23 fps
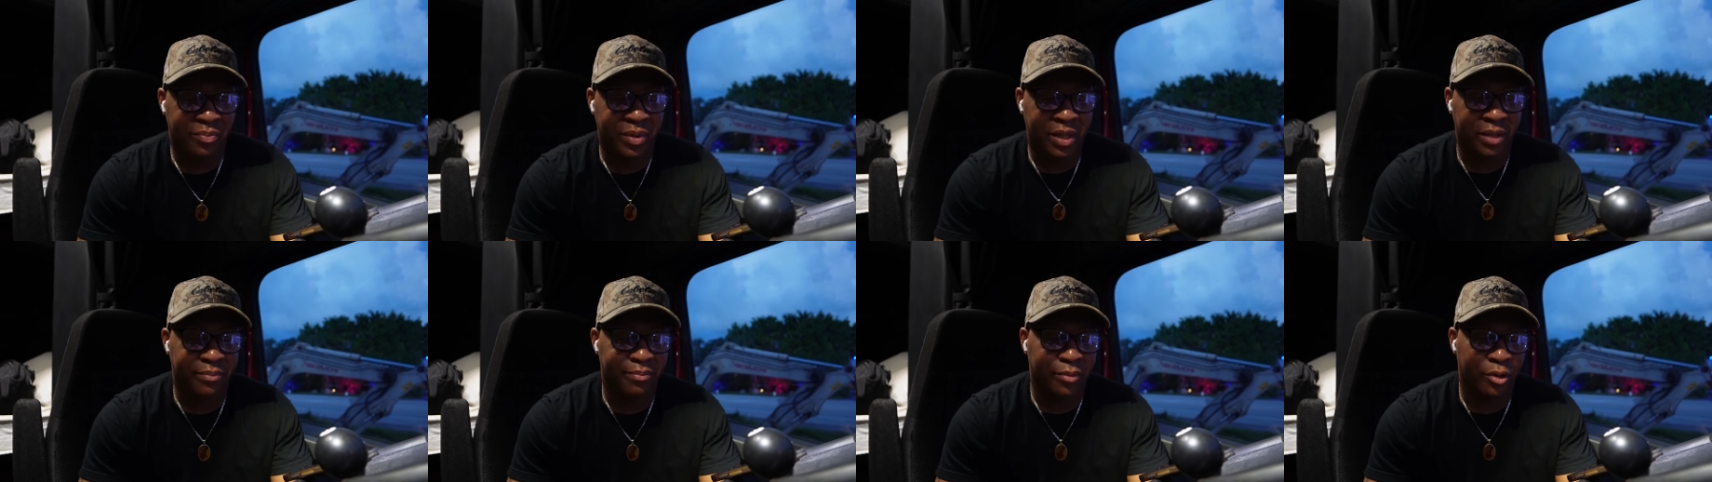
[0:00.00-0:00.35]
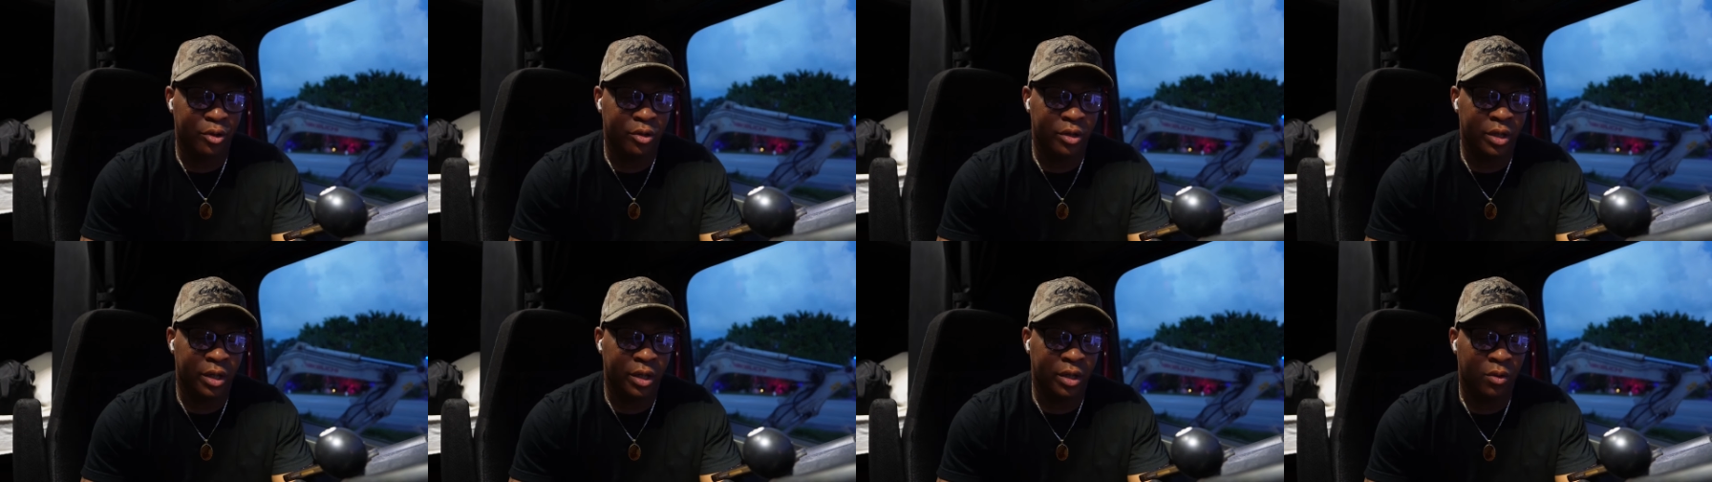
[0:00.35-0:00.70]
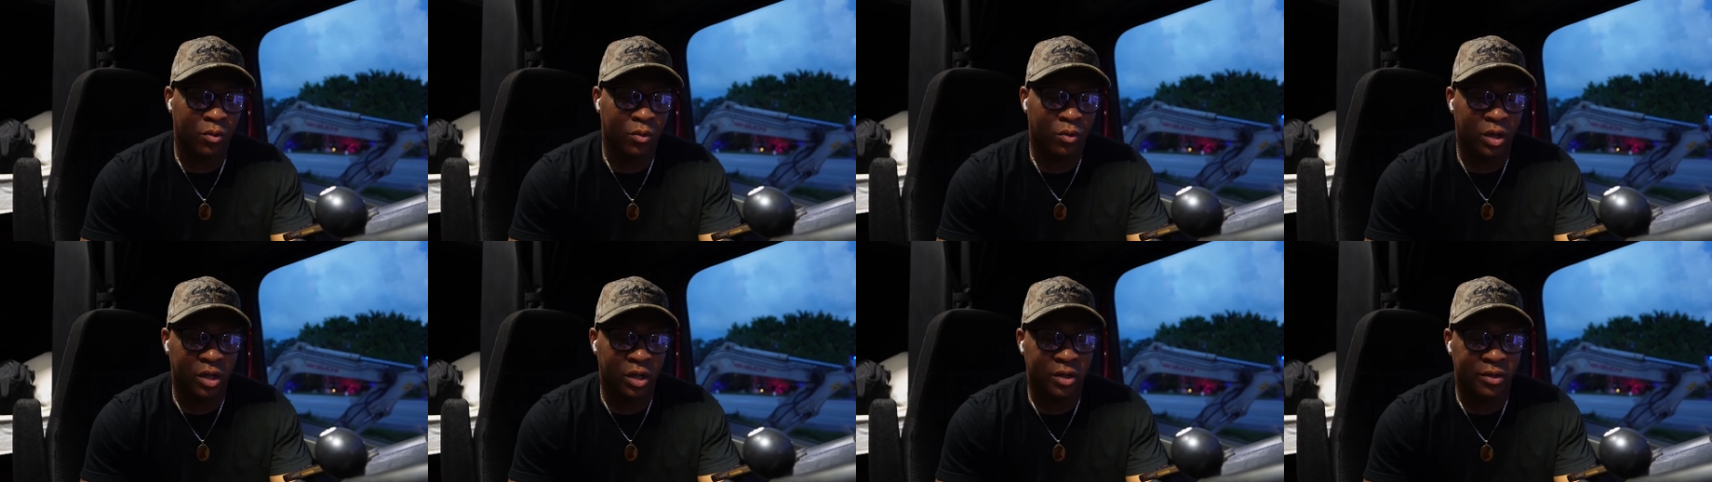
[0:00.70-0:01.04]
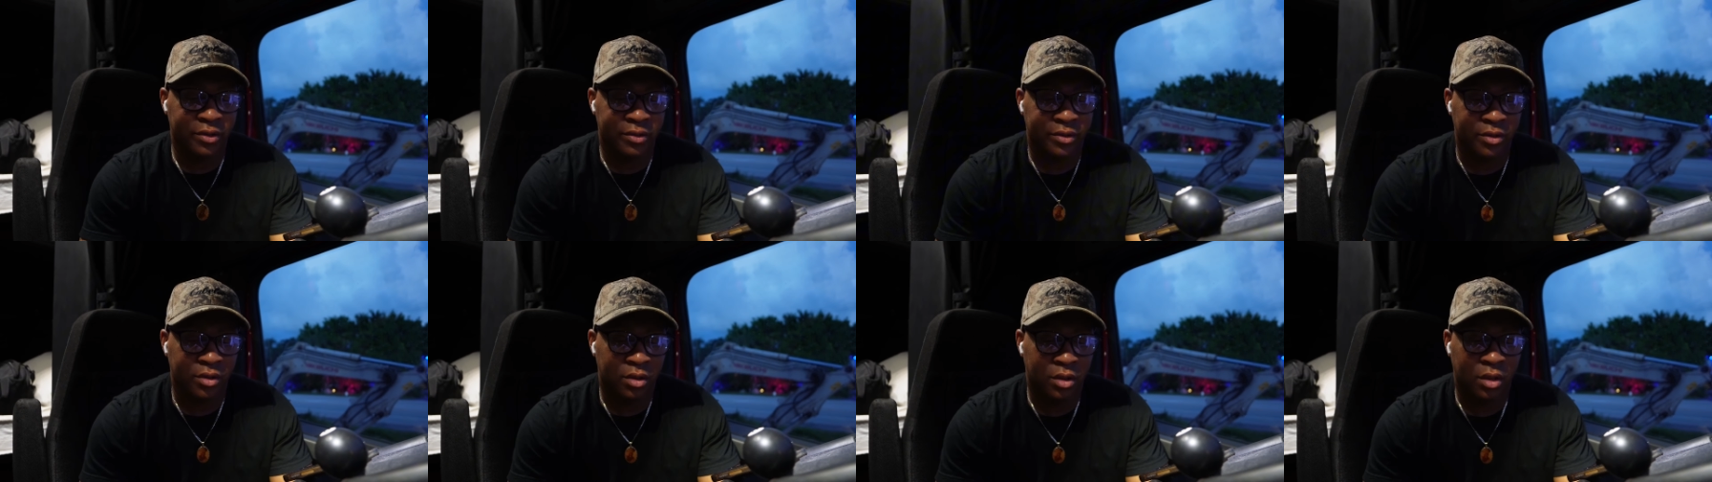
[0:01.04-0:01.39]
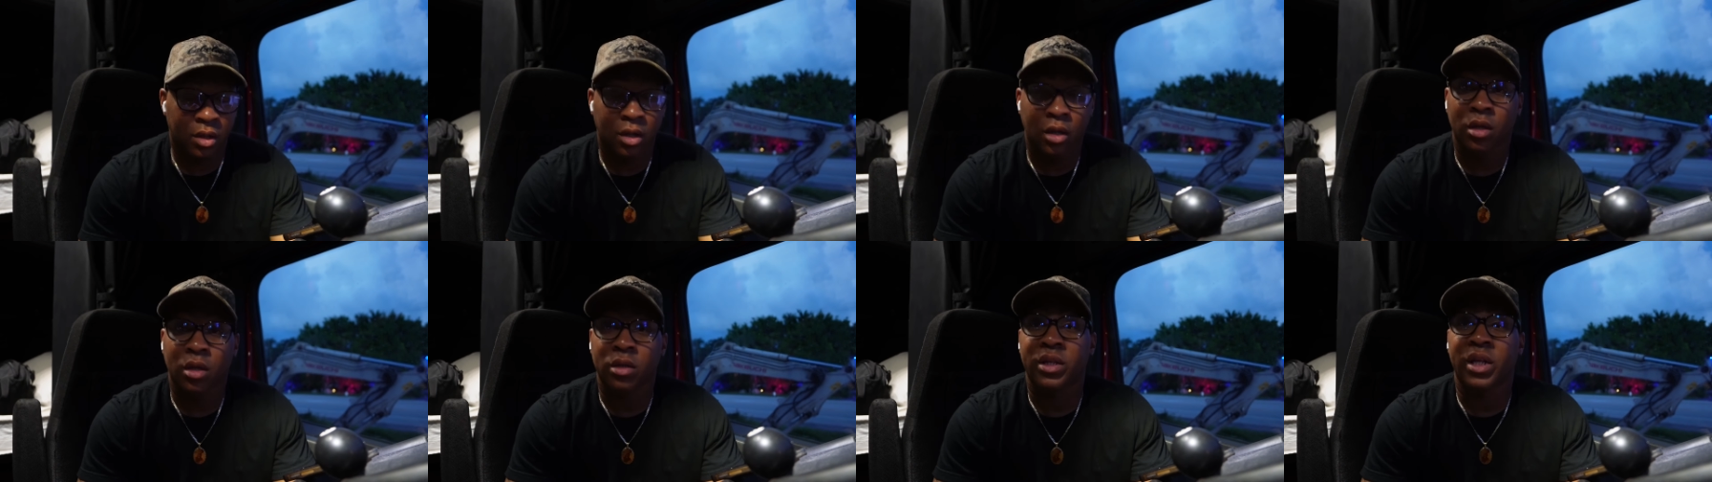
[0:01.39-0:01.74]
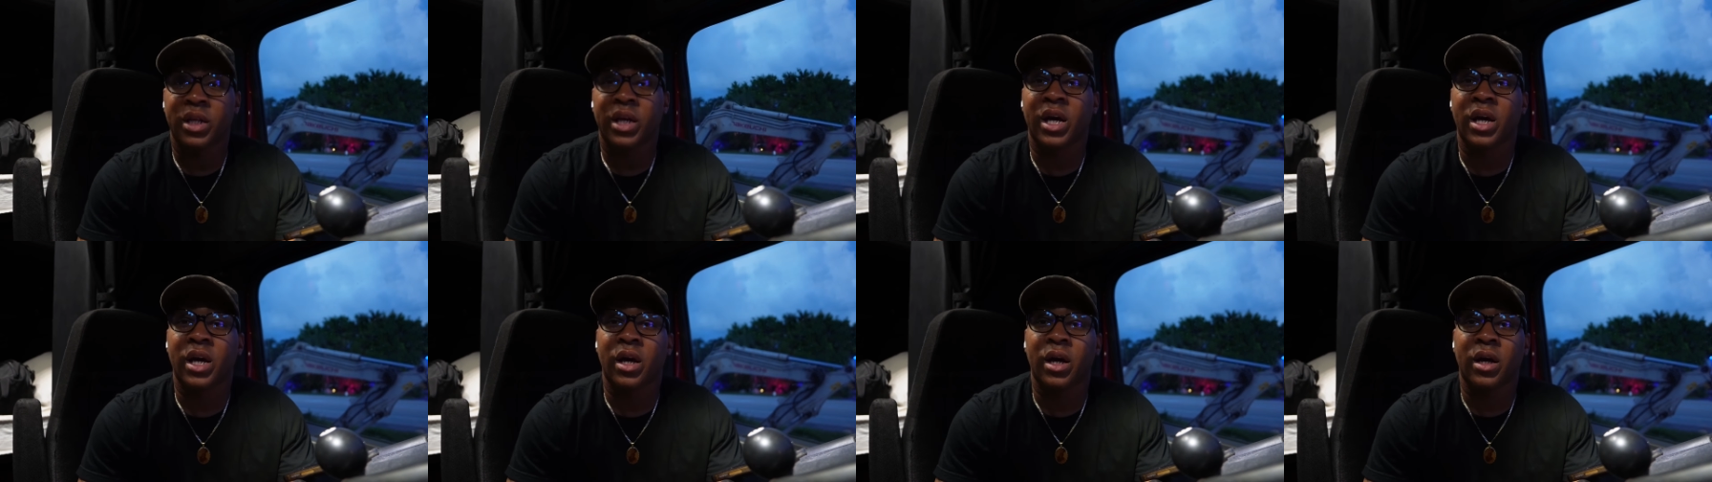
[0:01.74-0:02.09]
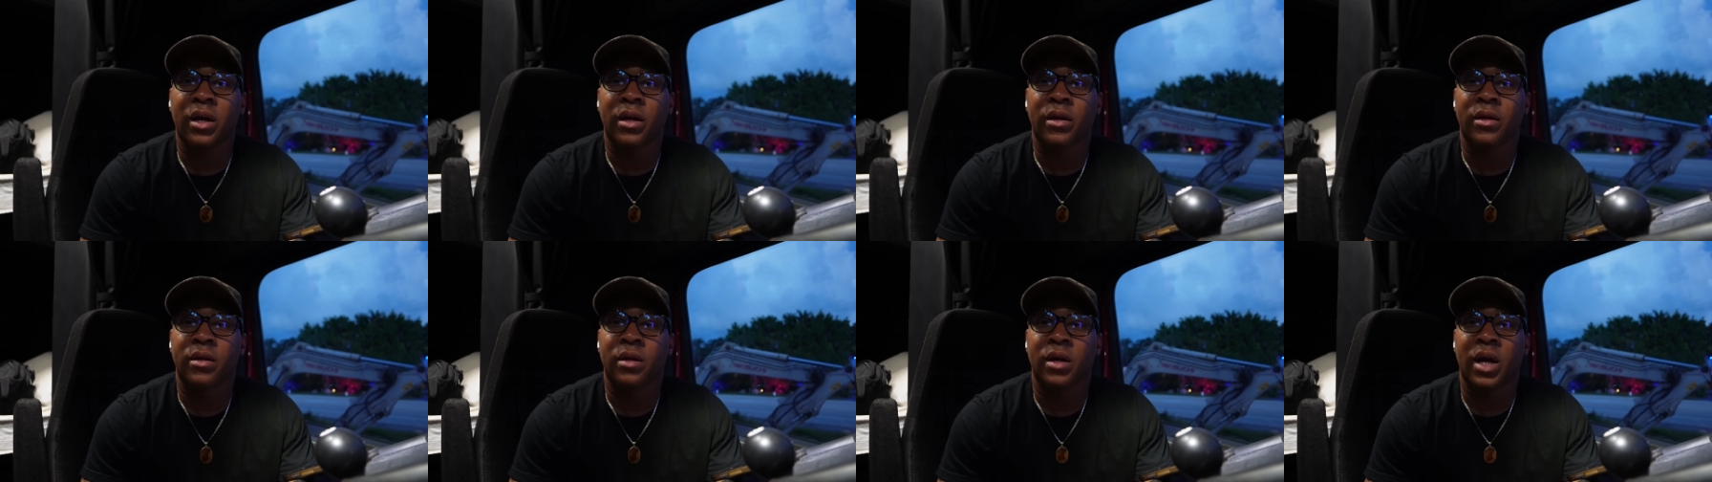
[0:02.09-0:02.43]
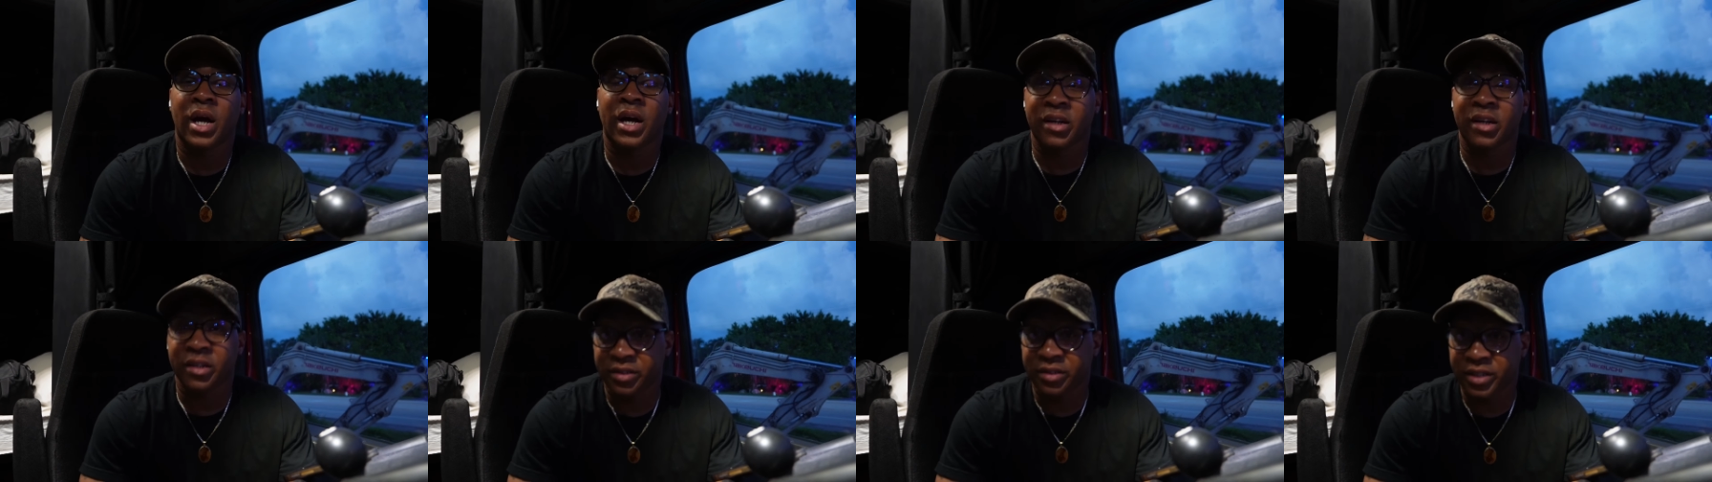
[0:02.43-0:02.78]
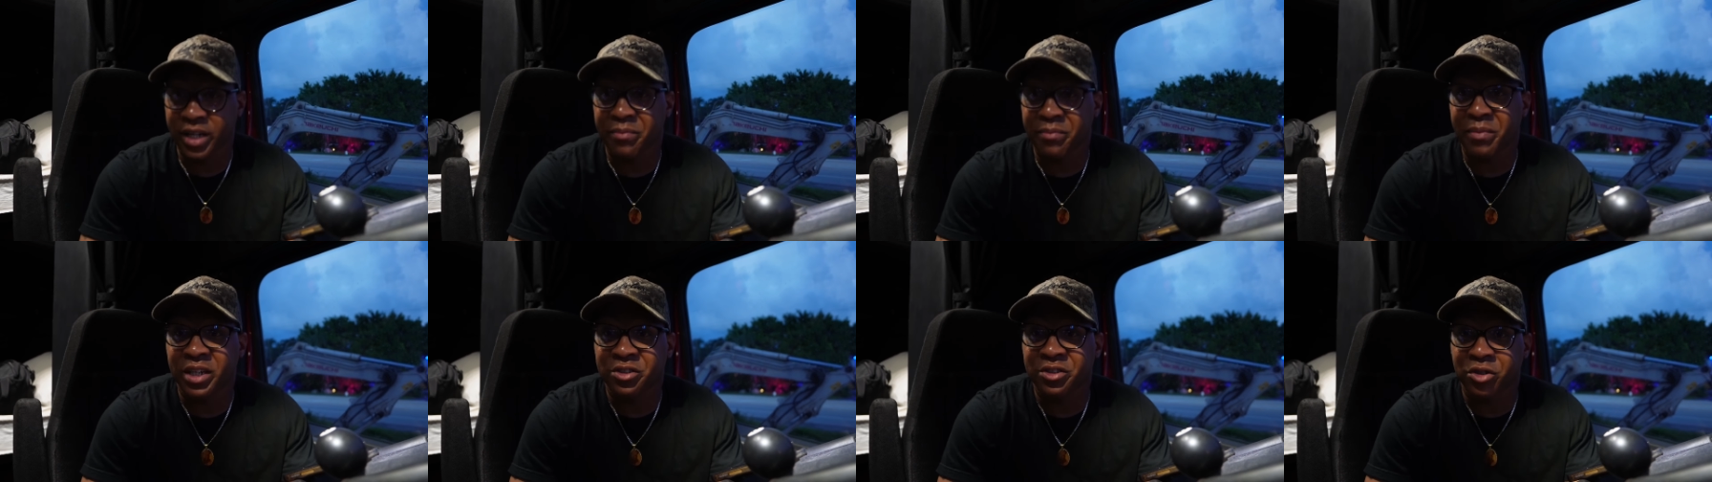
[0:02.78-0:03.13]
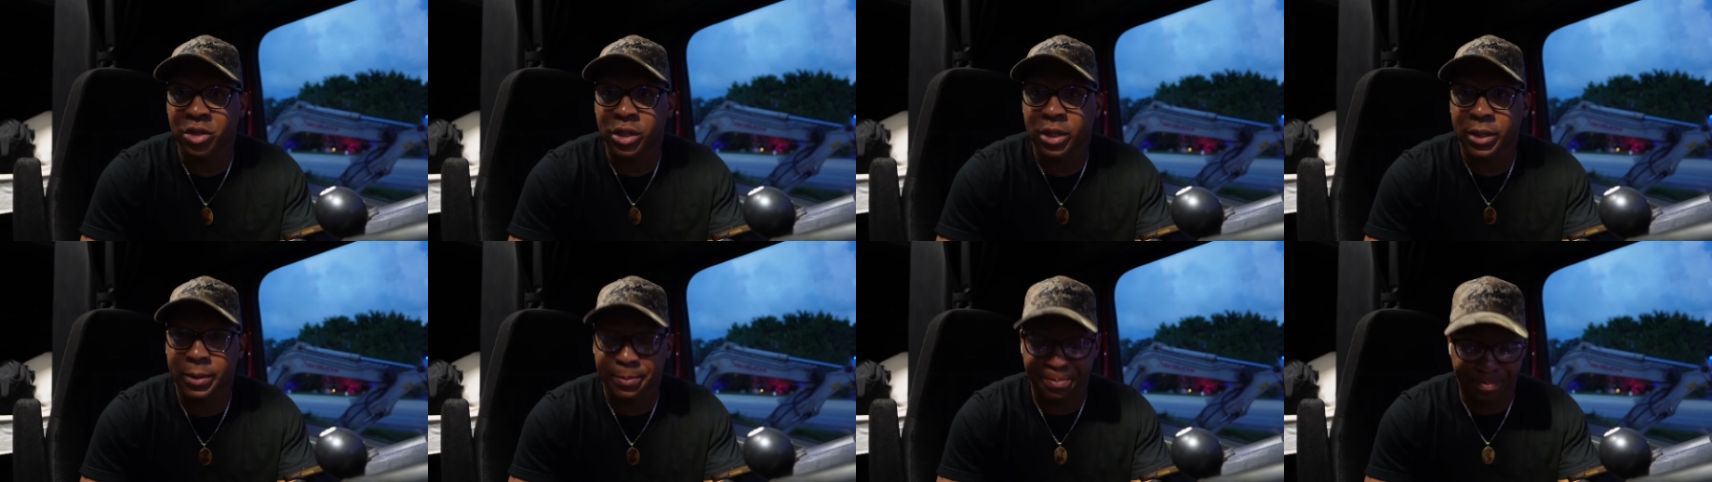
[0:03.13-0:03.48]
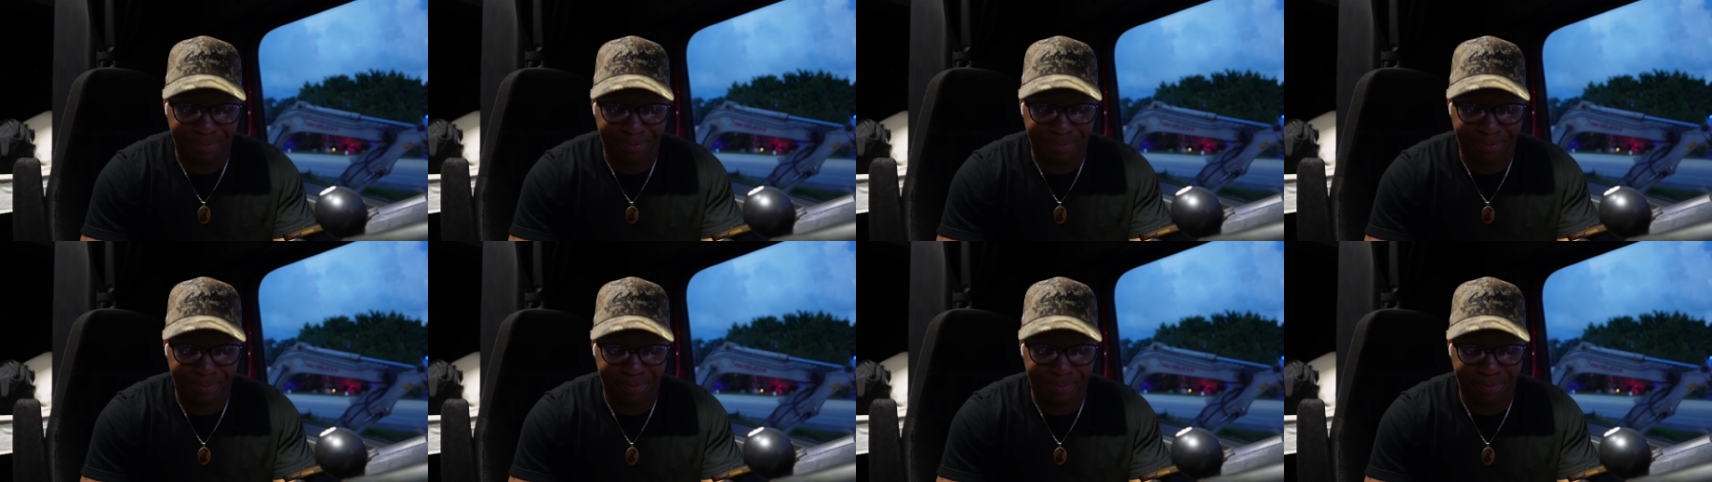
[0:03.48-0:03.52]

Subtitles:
pick Boyd was I could take my truck.